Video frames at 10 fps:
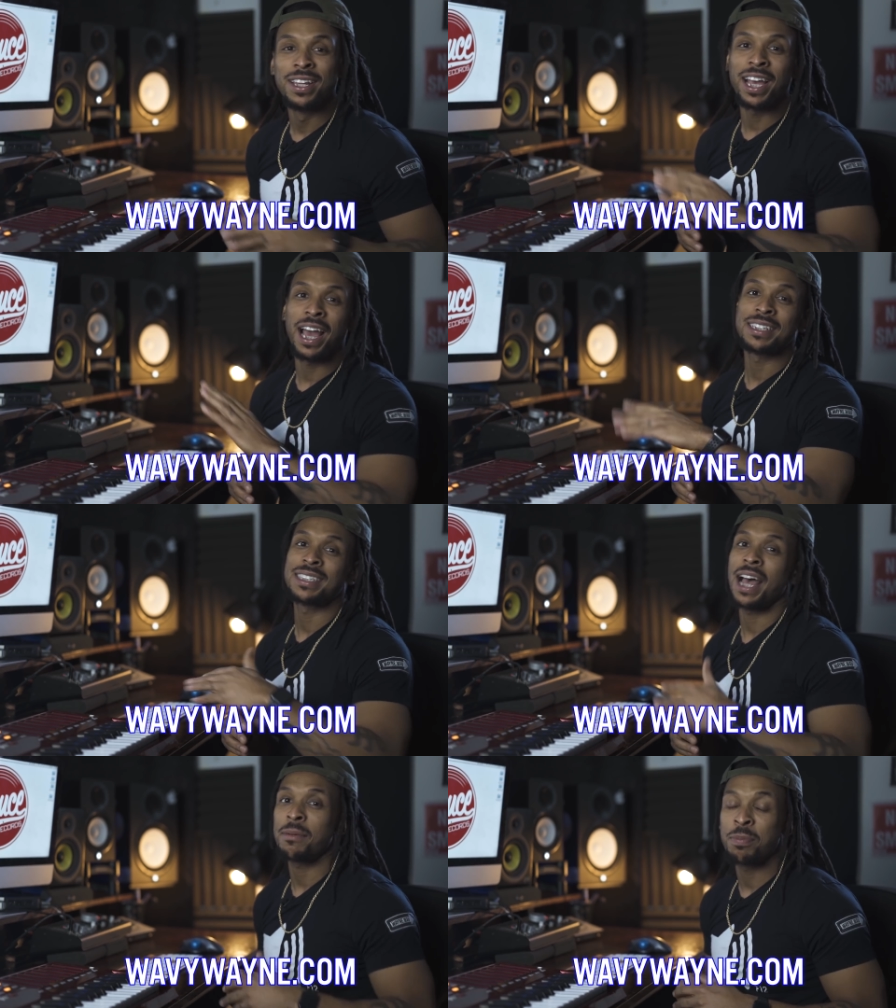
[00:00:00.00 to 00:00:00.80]
they got
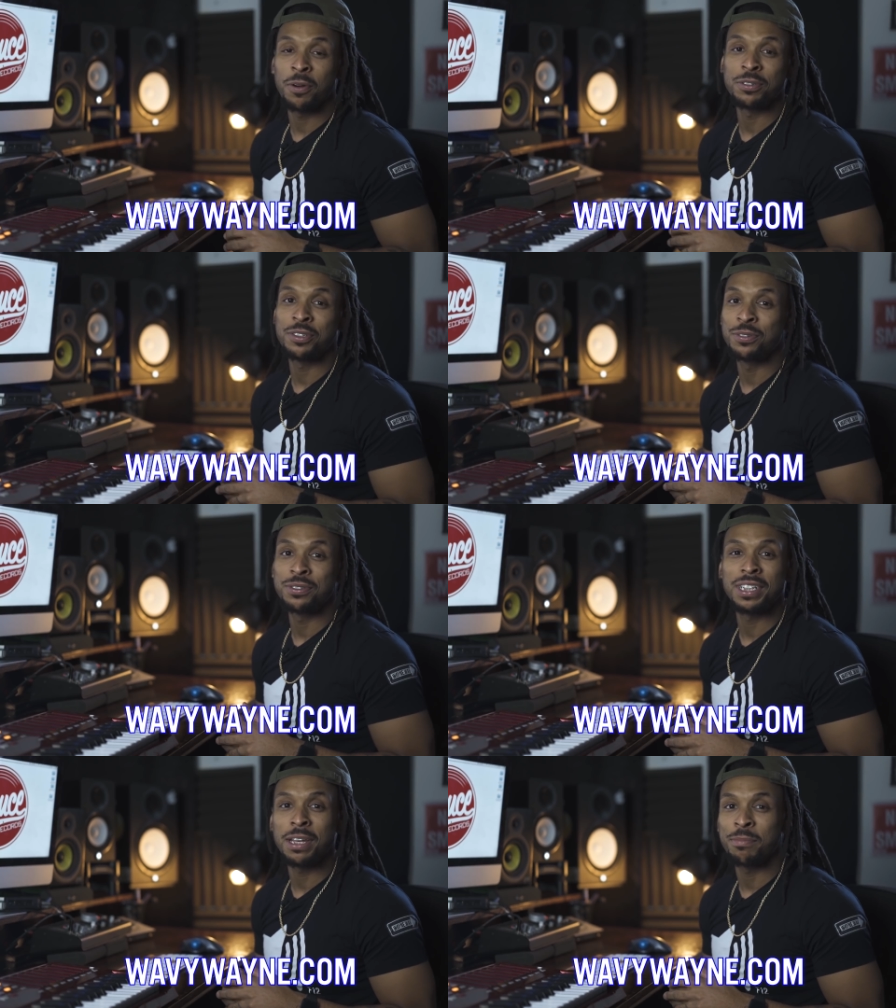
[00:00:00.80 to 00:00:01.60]
stock Pro
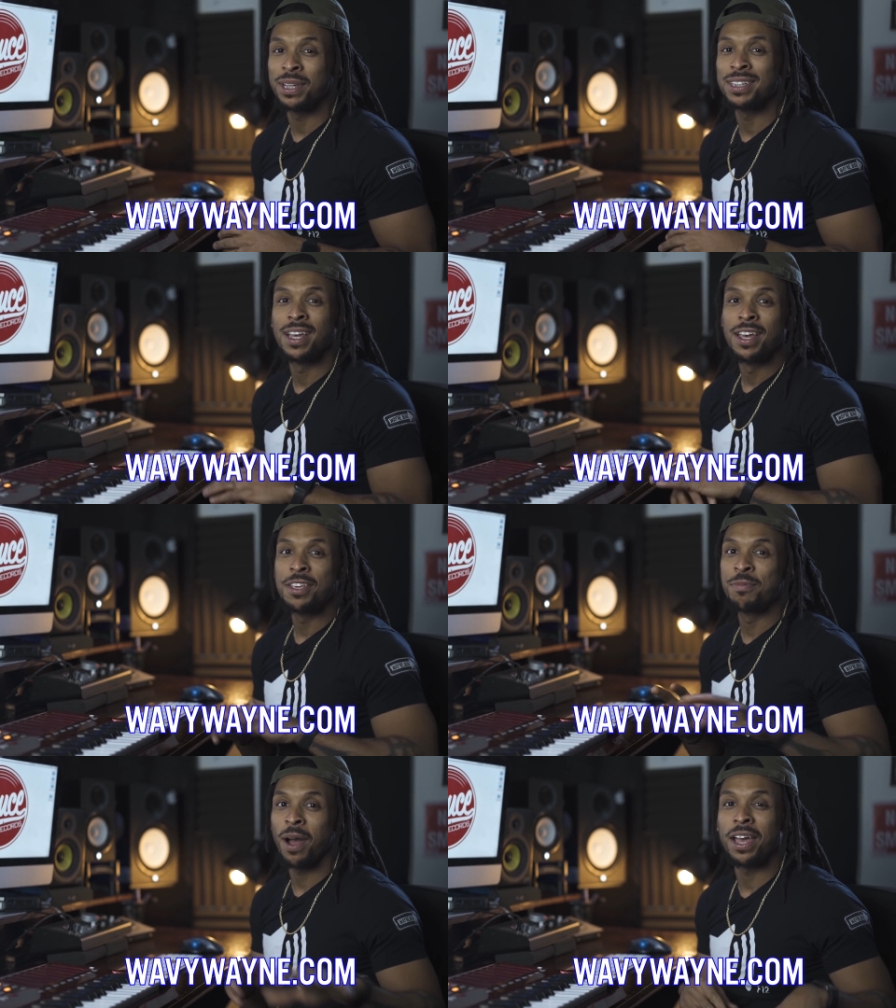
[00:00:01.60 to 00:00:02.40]
Tools templates.
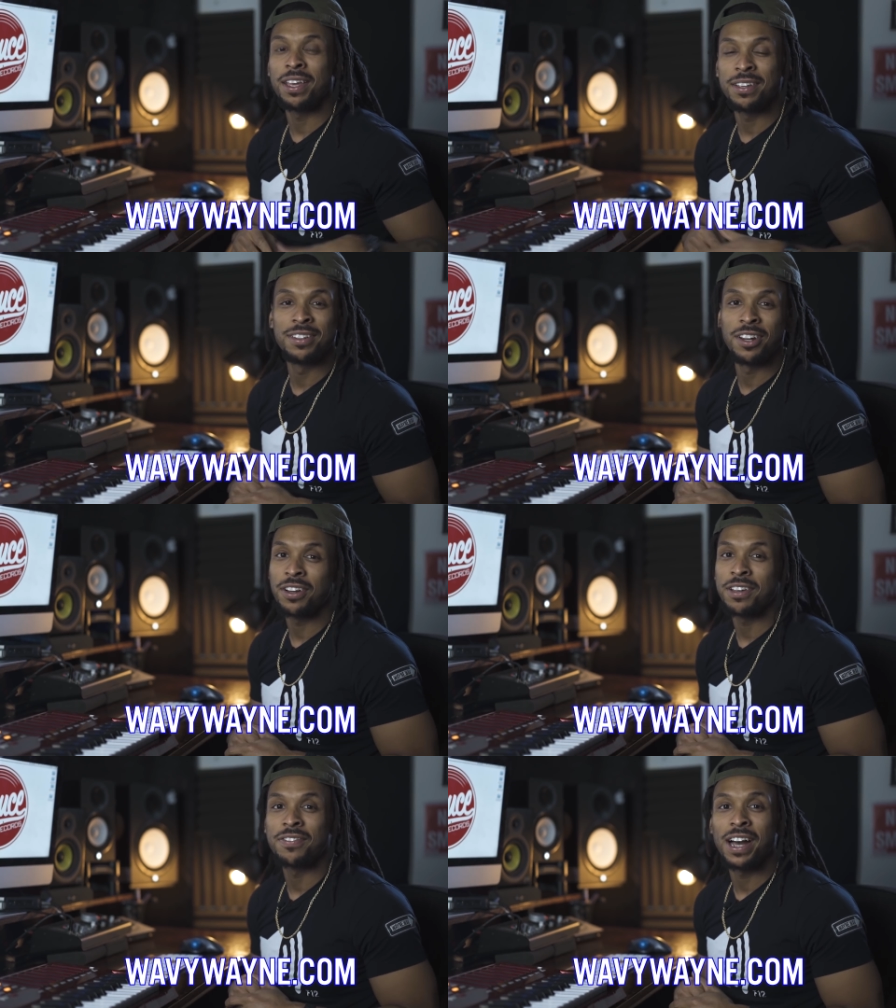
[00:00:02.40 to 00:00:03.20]
You probably, you
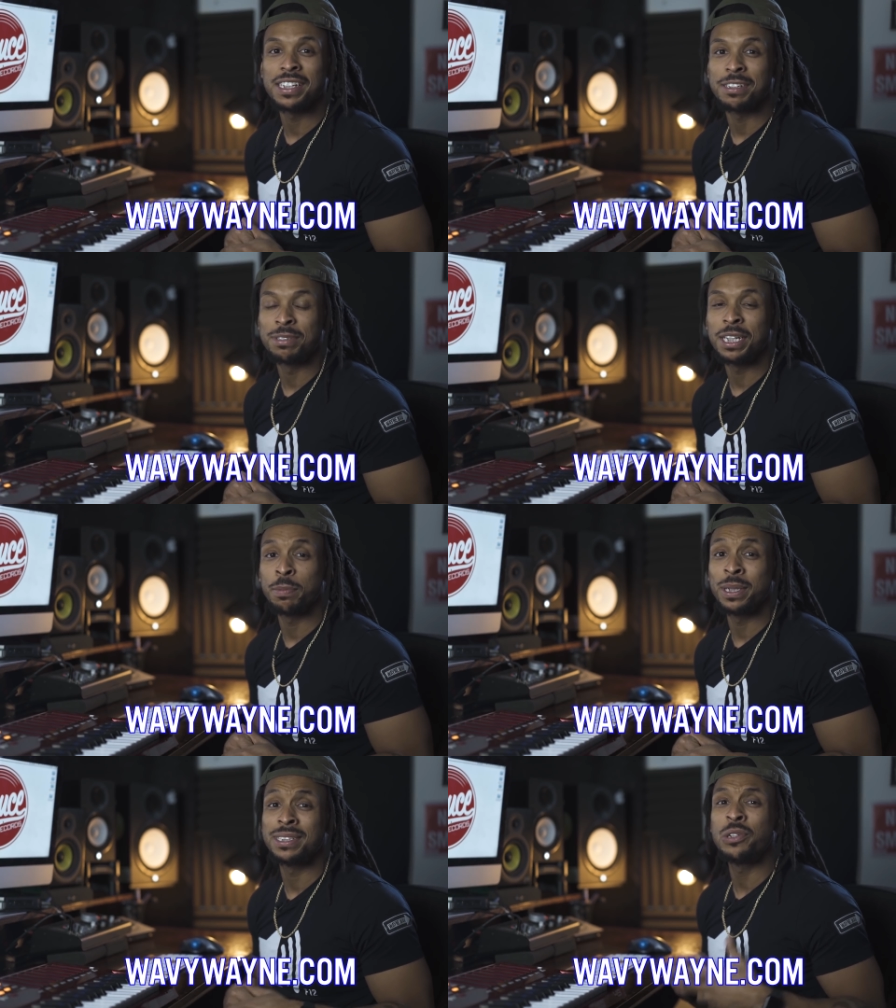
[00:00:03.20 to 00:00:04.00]
know, can find some
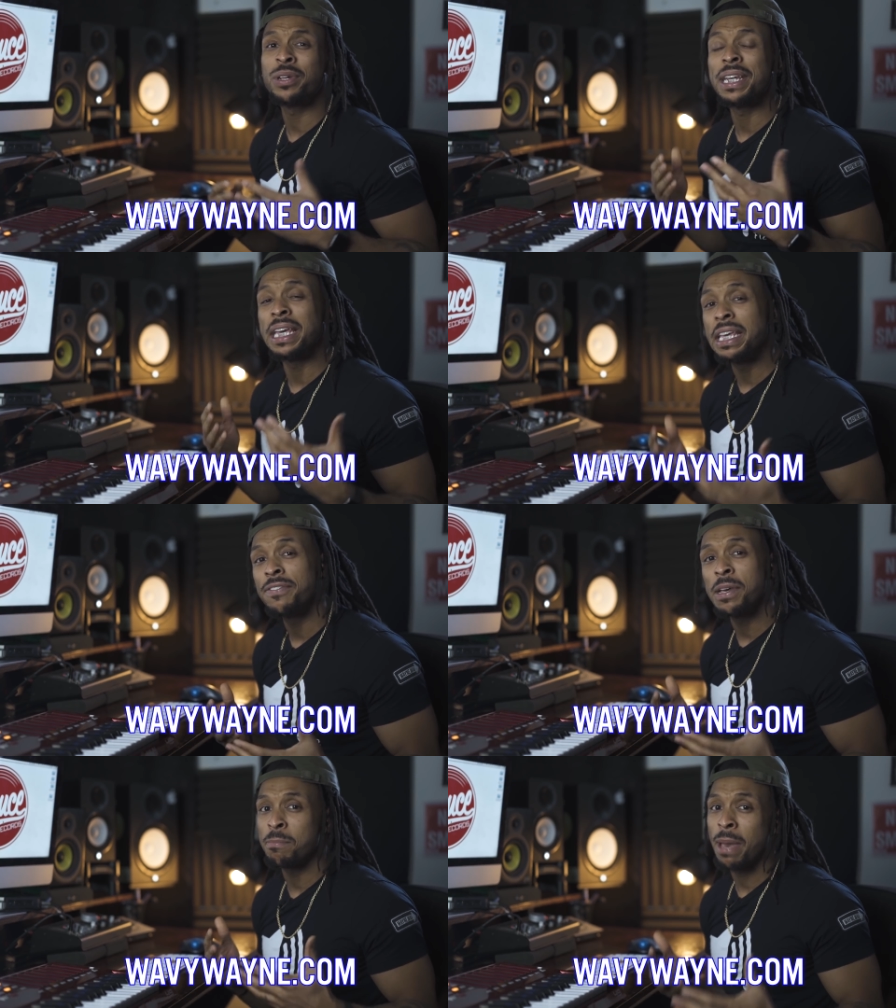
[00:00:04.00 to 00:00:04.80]
templates. You can
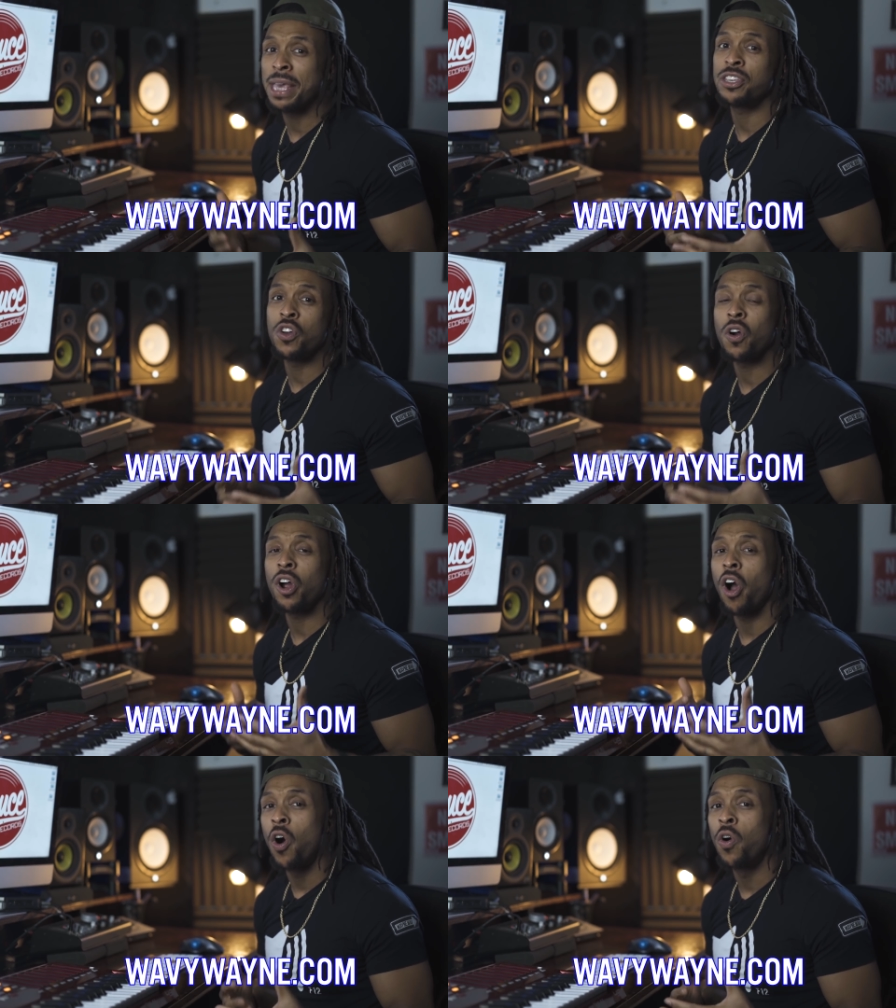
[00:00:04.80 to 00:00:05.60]
even make
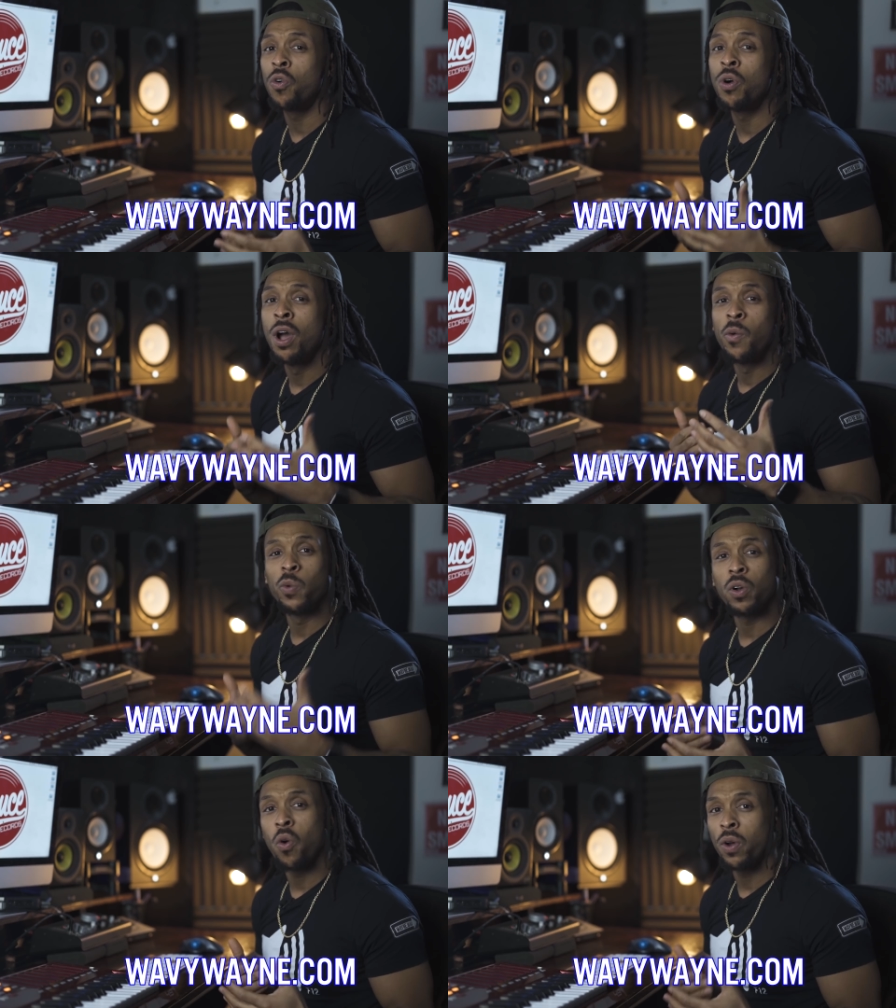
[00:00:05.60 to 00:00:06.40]
your own
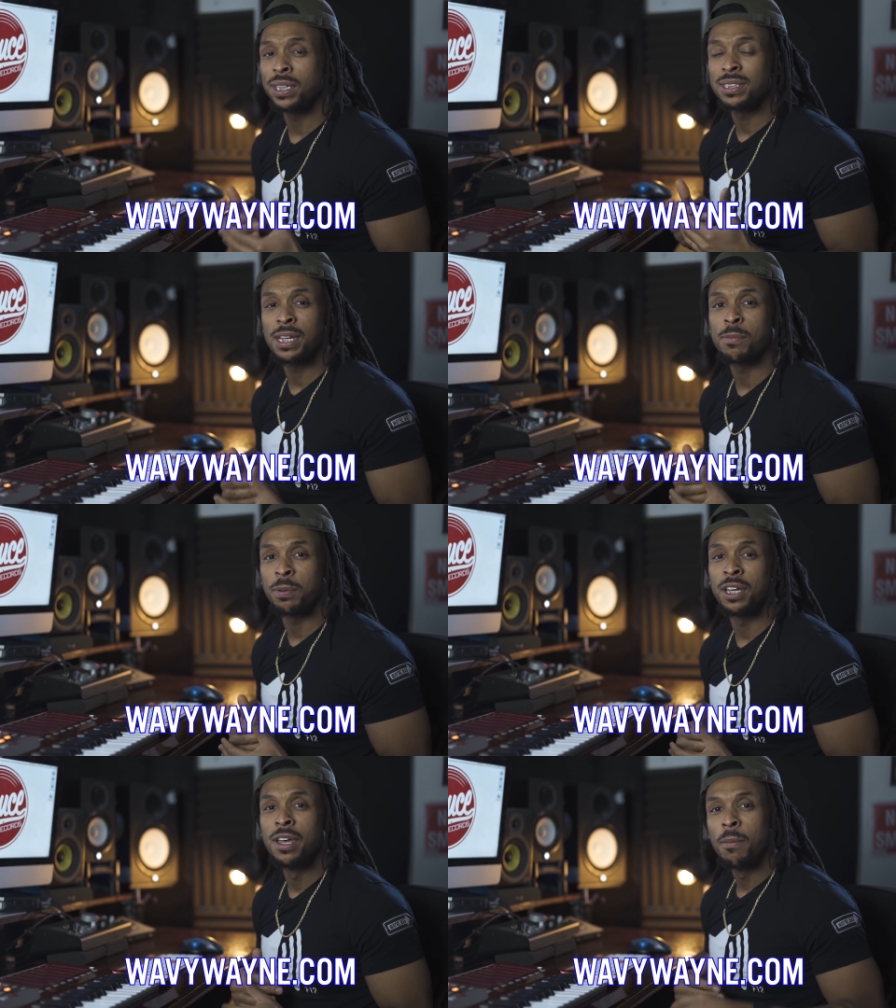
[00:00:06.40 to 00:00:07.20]
recording
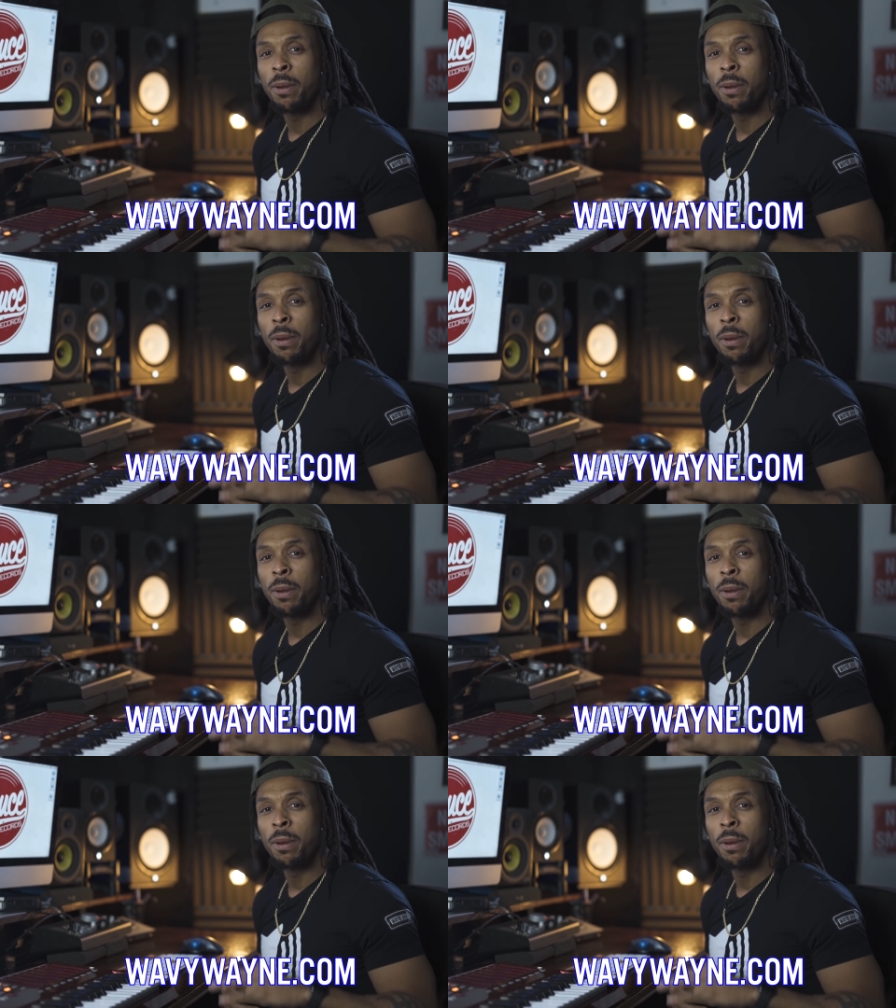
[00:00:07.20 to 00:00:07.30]
template.